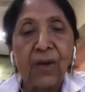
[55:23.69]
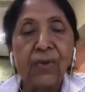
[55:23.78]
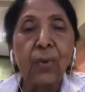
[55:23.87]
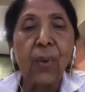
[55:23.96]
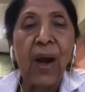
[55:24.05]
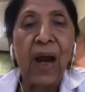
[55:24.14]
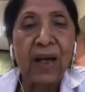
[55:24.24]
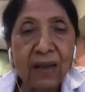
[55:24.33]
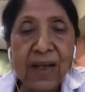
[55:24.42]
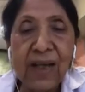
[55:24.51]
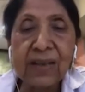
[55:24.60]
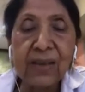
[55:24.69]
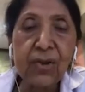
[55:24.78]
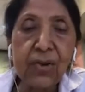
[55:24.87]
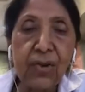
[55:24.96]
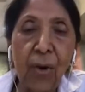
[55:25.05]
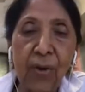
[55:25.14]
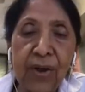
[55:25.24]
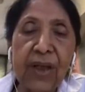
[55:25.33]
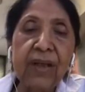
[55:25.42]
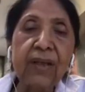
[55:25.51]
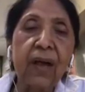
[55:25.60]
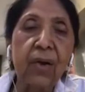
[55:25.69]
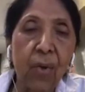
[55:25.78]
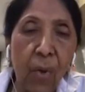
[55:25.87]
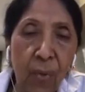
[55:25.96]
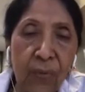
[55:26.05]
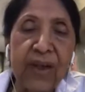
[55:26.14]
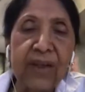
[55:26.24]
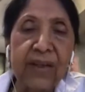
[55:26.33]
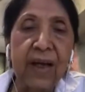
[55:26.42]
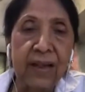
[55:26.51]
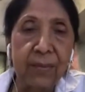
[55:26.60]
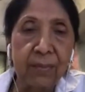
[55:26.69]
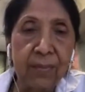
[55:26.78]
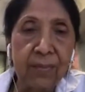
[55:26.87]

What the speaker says: So at least during the COVID time,